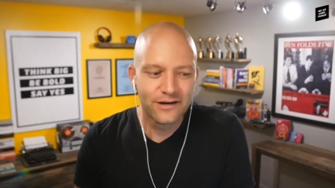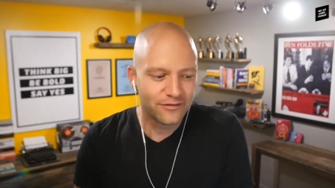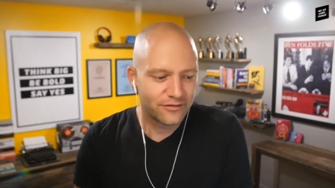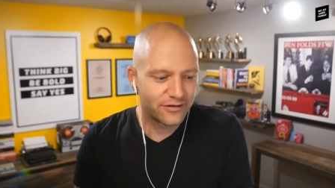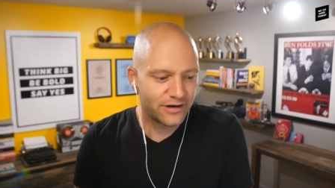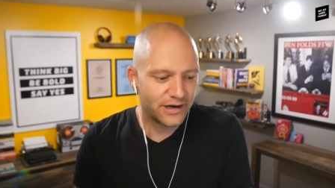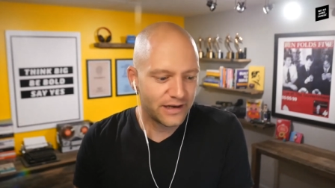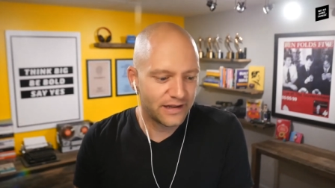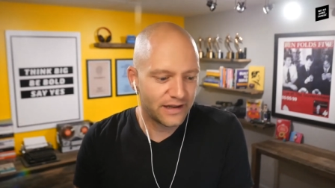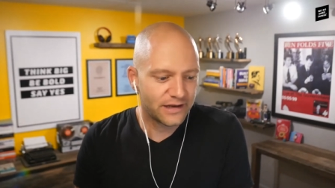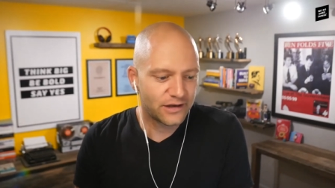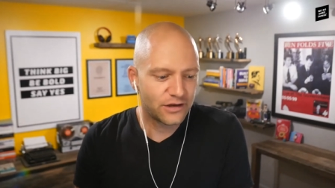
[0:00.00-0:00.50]

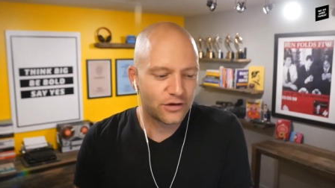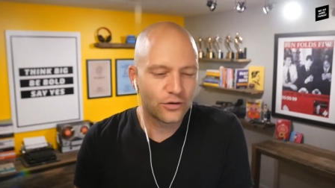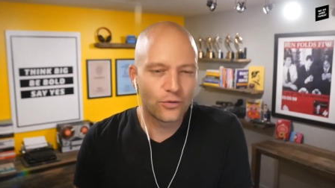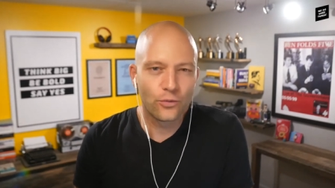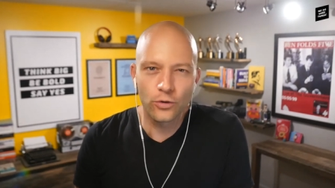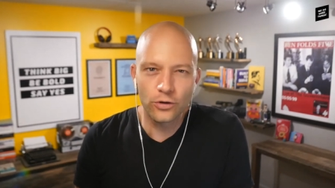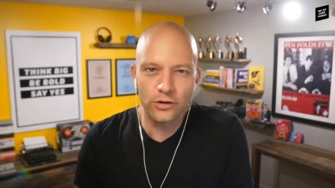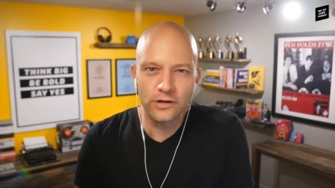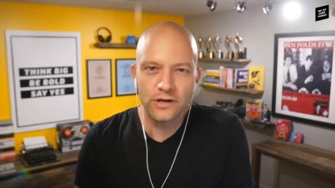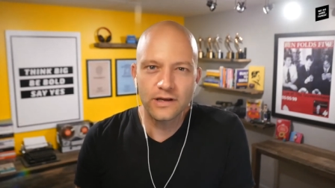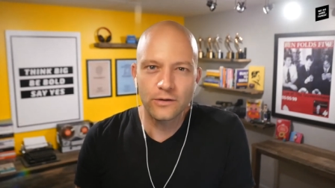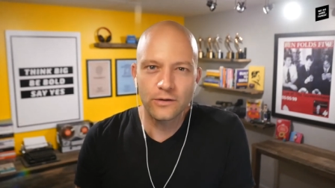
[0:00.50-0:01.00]
right like yeah. you're
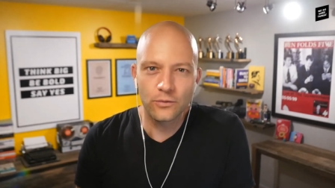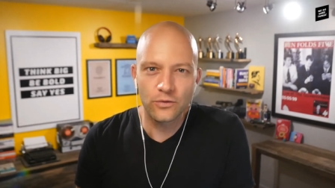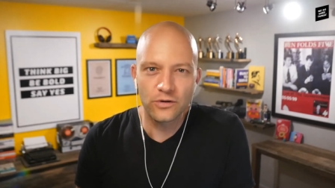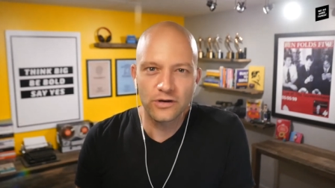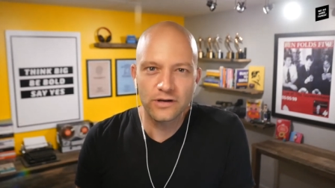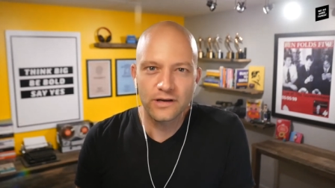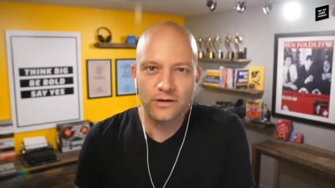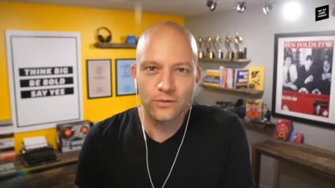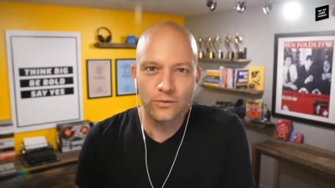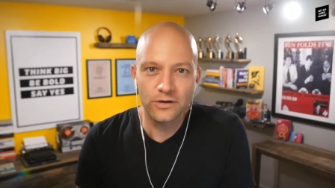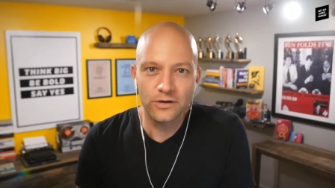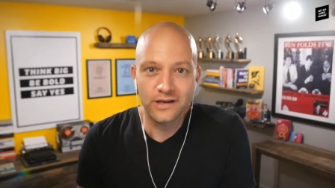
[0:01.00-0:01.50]
working
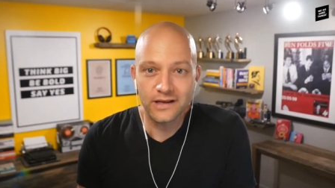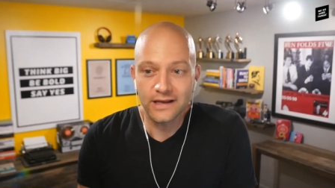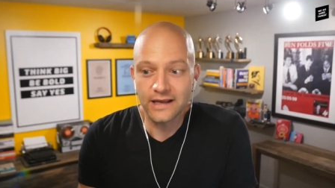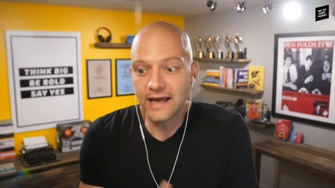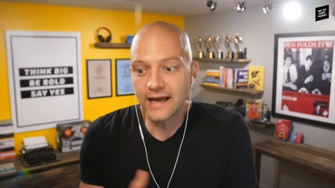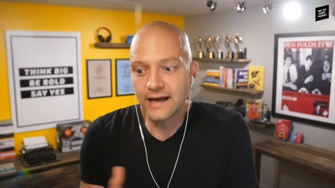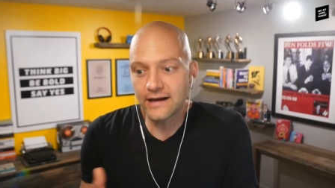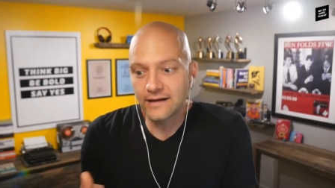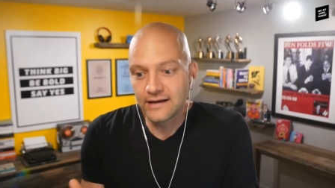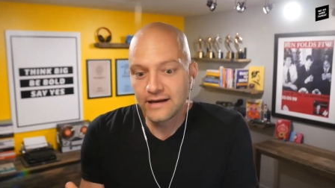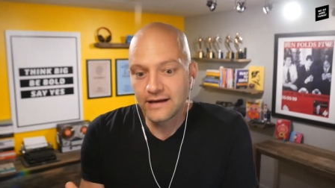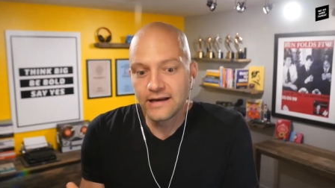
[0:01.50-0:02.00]
working working
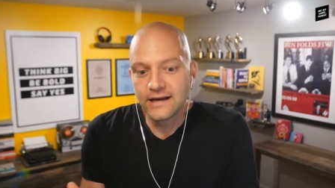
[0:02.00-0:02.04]
yeah